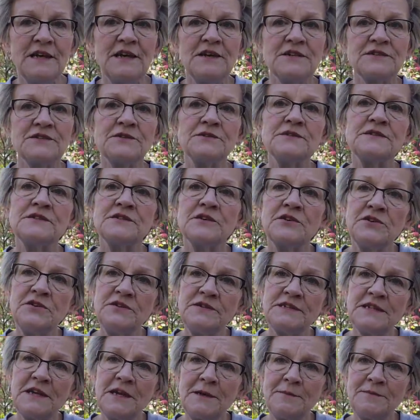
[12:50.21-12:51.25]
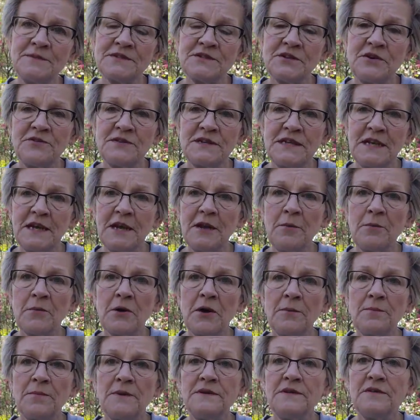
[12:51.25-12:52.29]
So this is a good time to start digging them
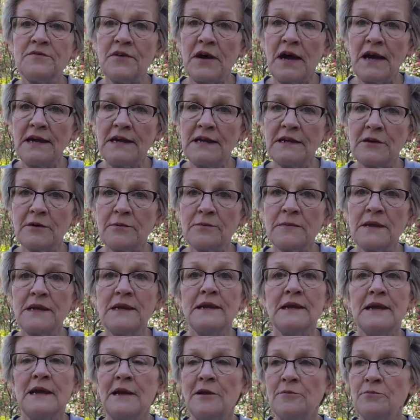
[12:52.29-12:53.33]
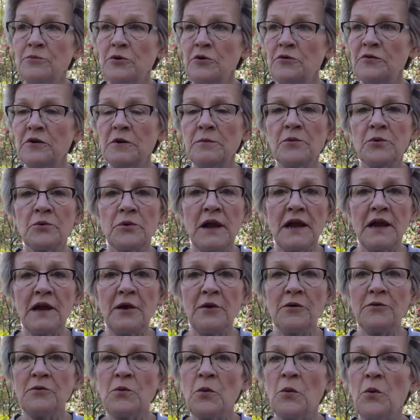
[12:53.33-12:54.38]
up and dividing them and moving them
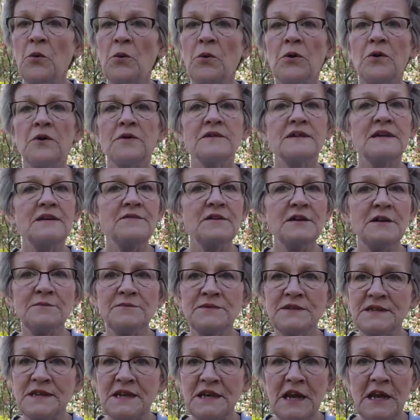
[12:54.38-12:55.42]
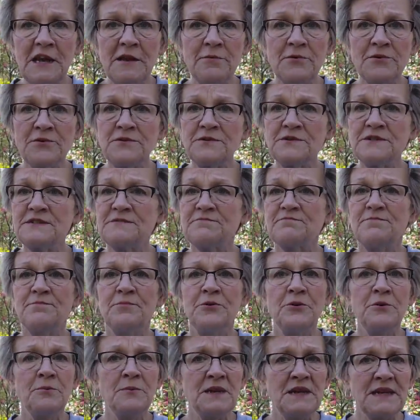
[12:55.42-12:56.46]
around or giving them to the neighbors, put
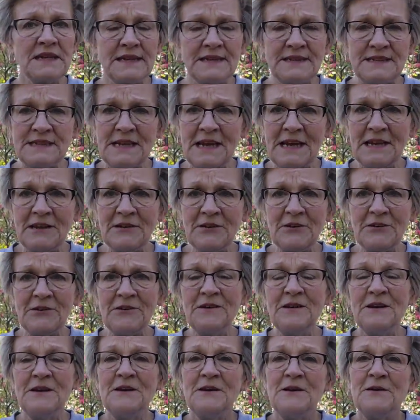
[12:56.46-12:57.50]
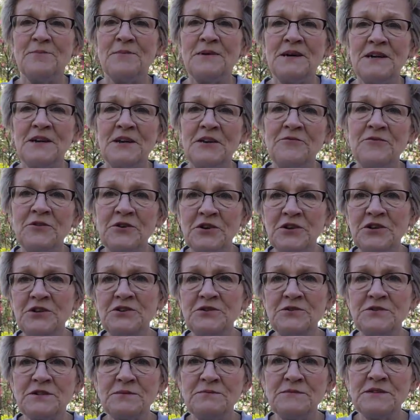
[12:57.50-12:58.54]
them in a container. But if you're going to do
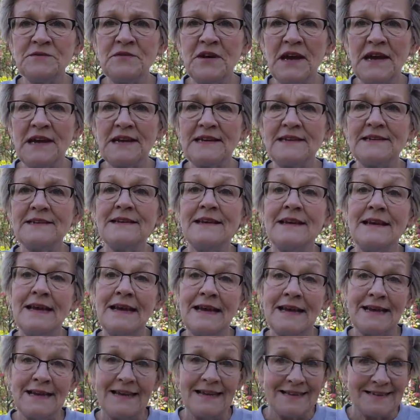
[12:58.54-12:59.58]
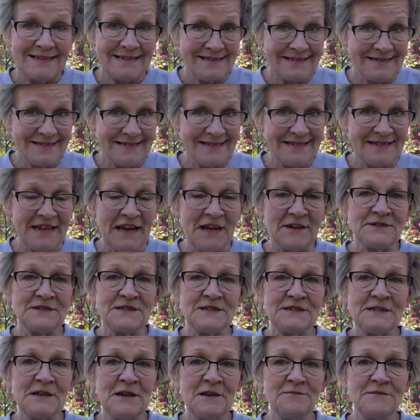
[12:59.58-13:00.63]
some dividing, now's the
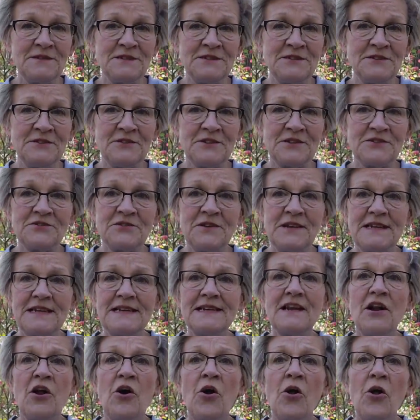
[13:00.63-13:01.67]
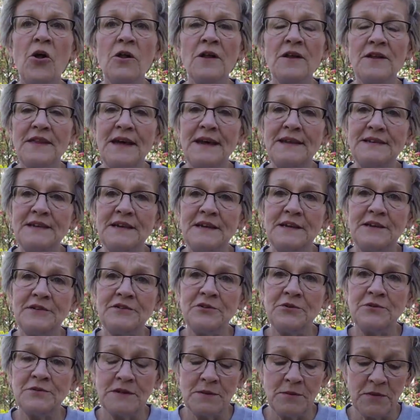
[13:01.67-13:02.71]
time to do it. Try and get all of that done
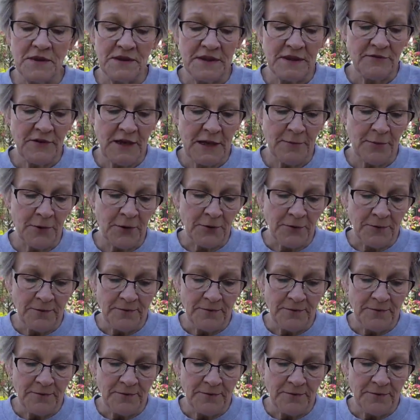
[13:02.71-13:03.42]
during the month of April.